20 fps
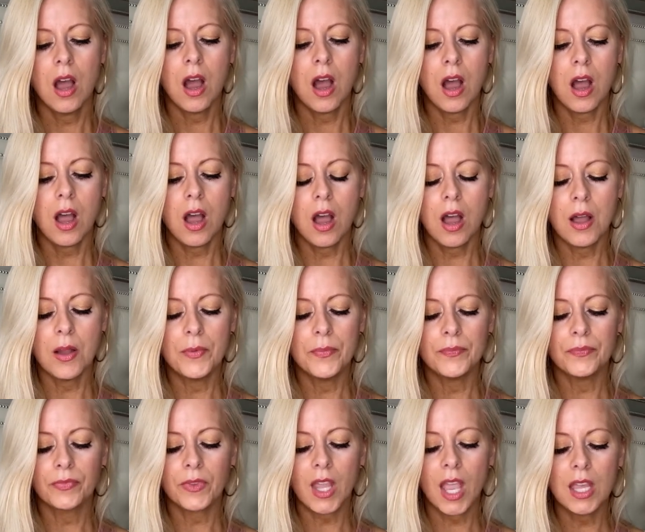
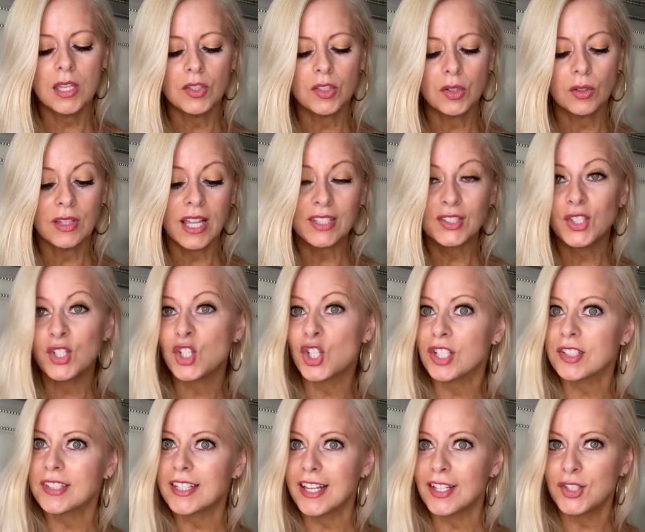Um, and so let's
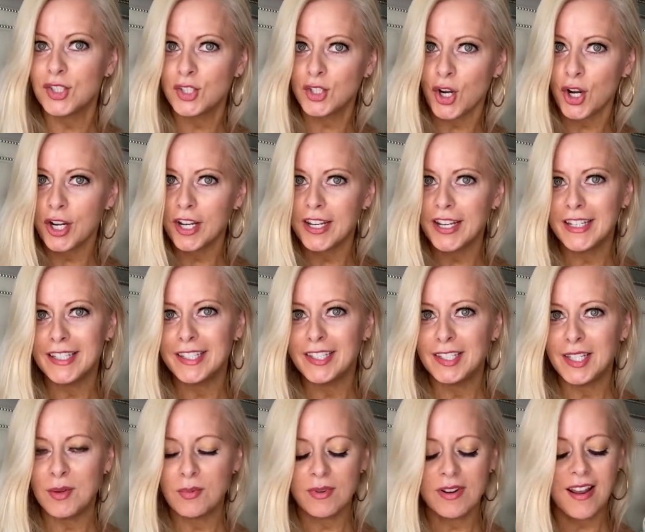just get started and
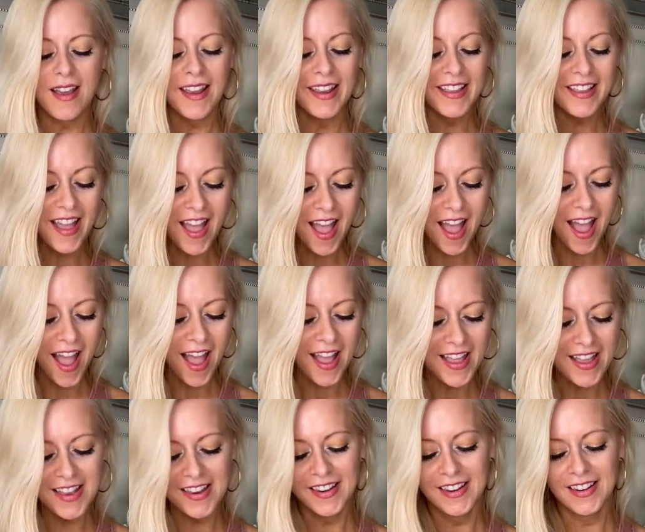see what I
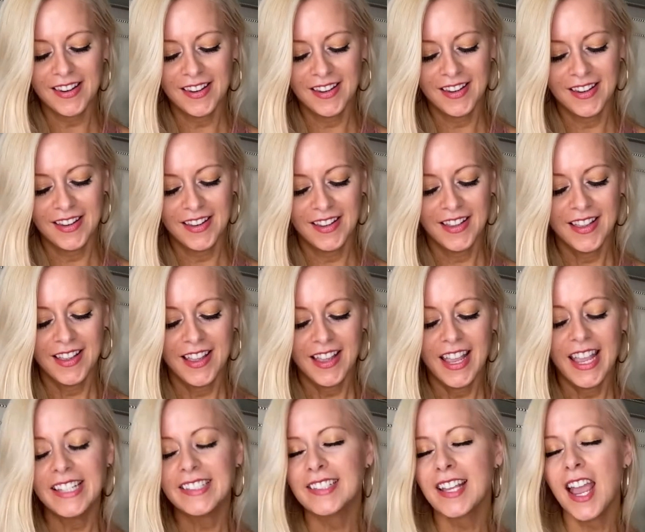got.
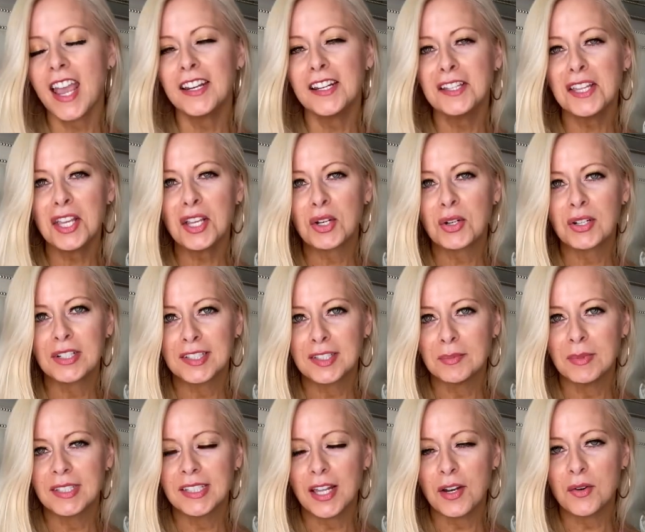It's kind of like
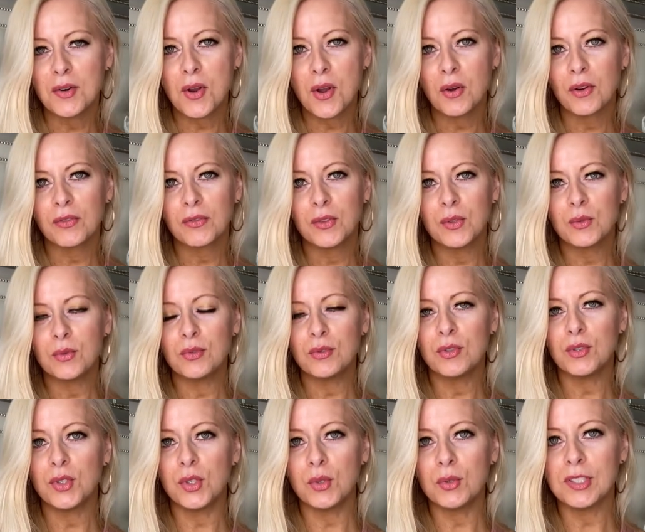Christmas. I don't know if you
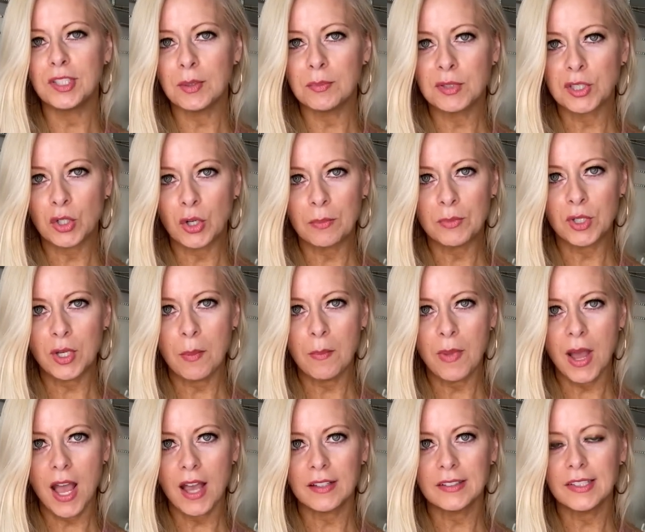do subscription
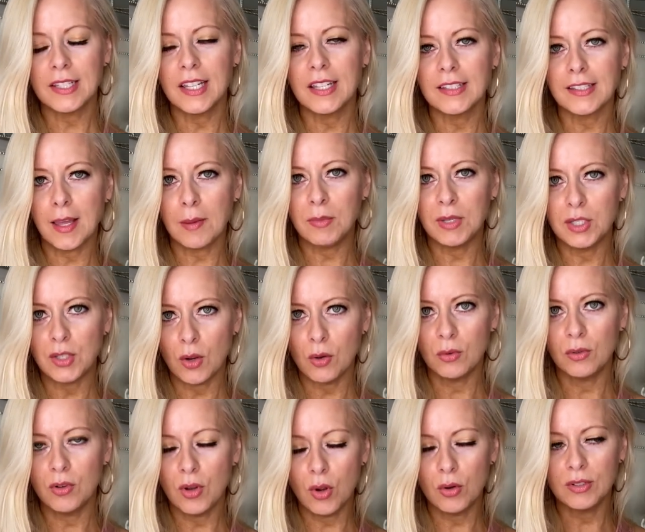boxes. Let me
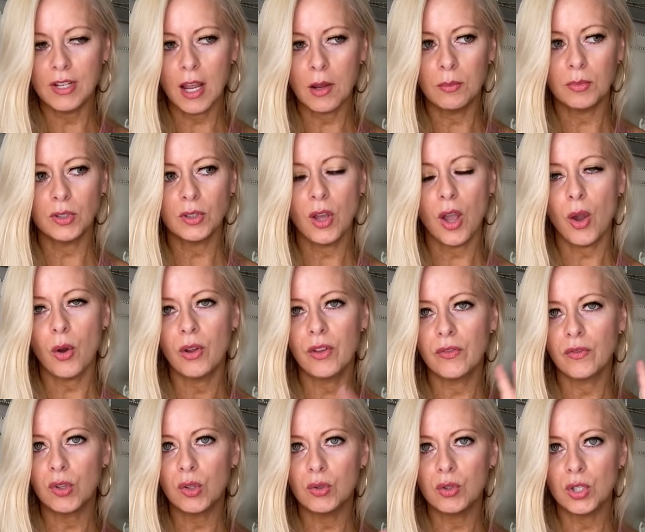don't know down below if
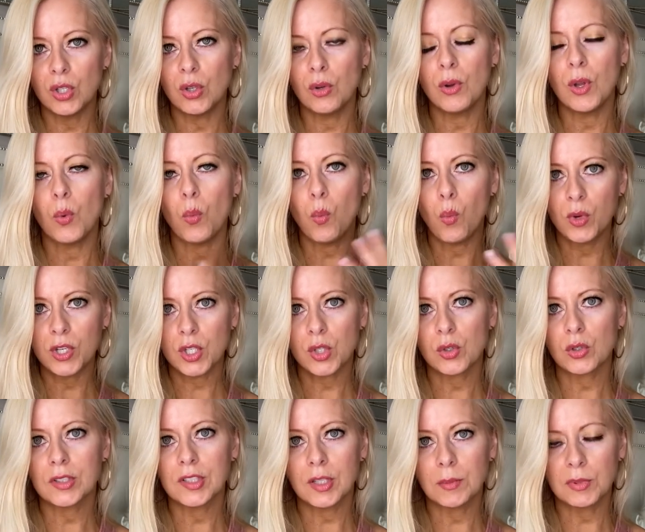you do and which
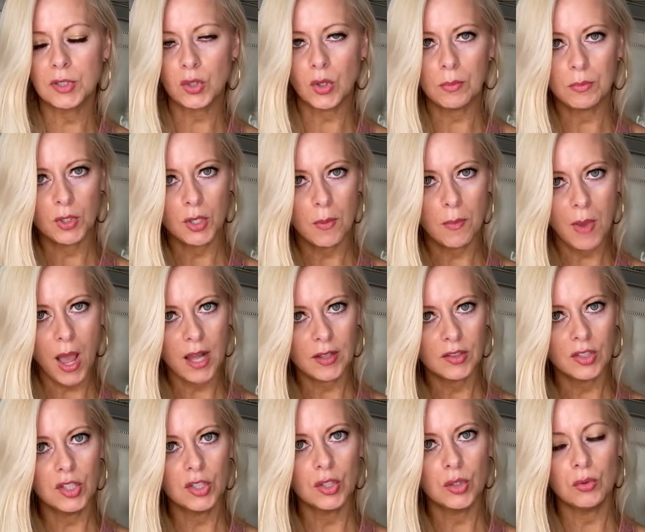subscription
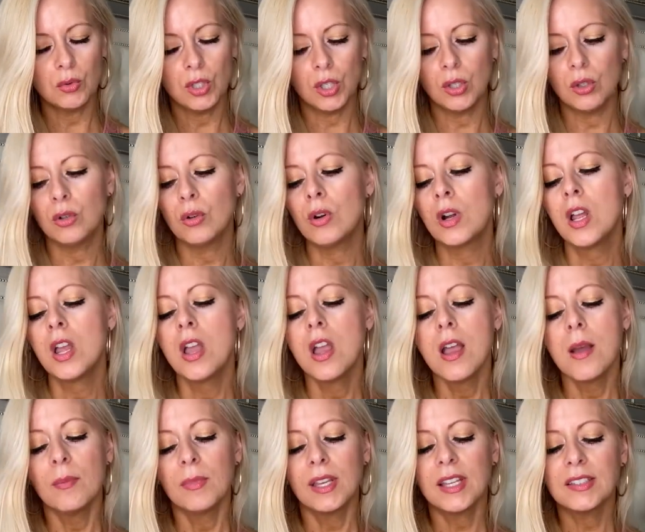boxes you do
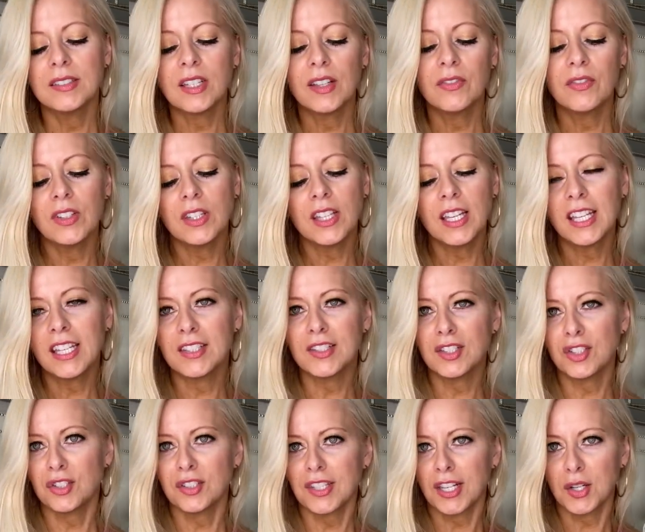because I feel like
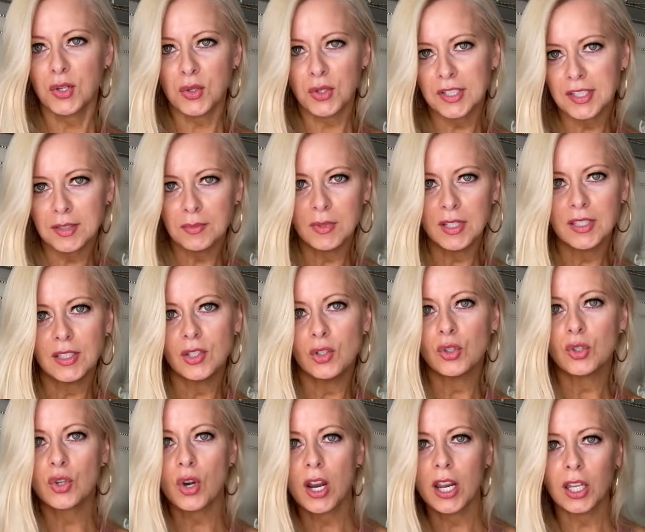it's just like Christmas and you're
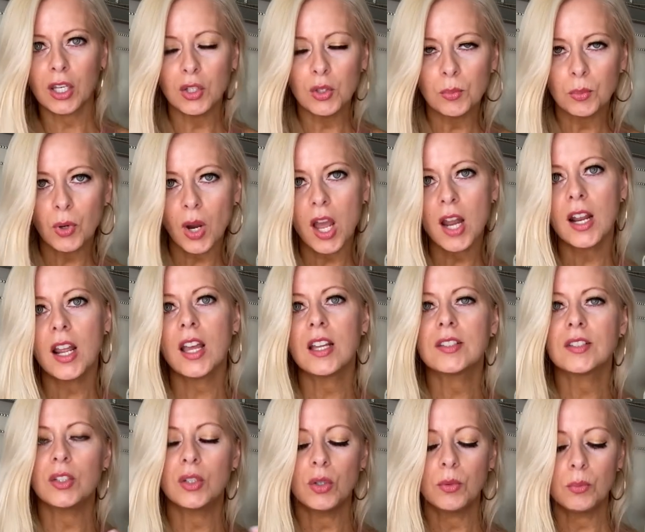trying new
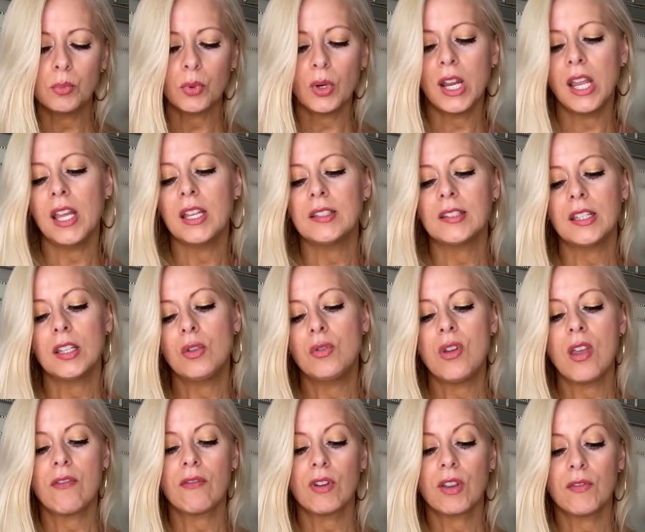products and new brands that you
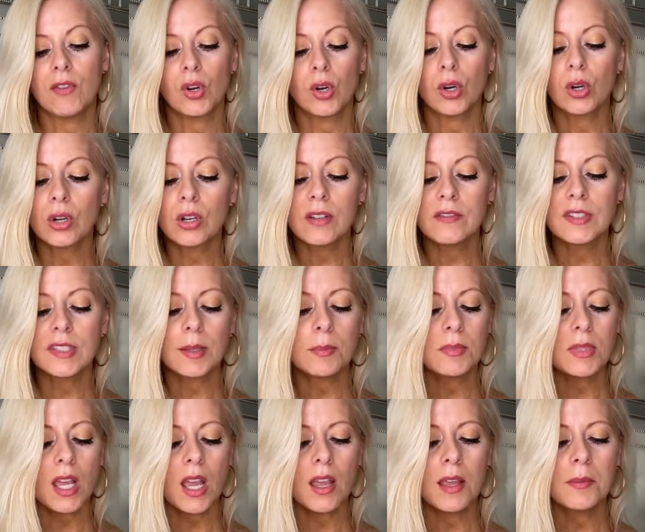never even heard of
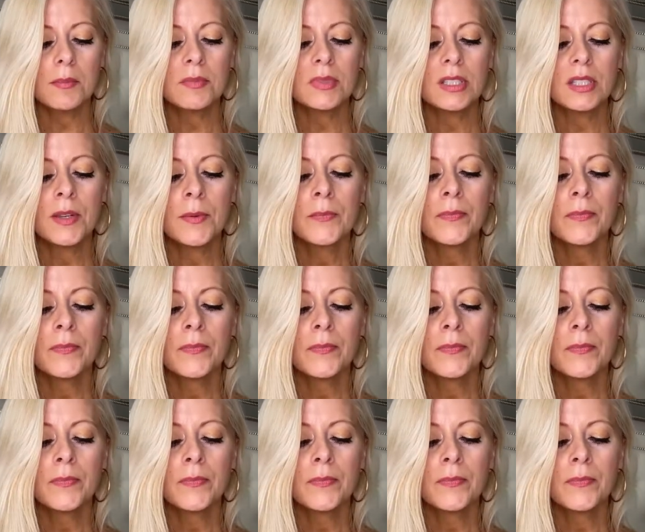sometimes.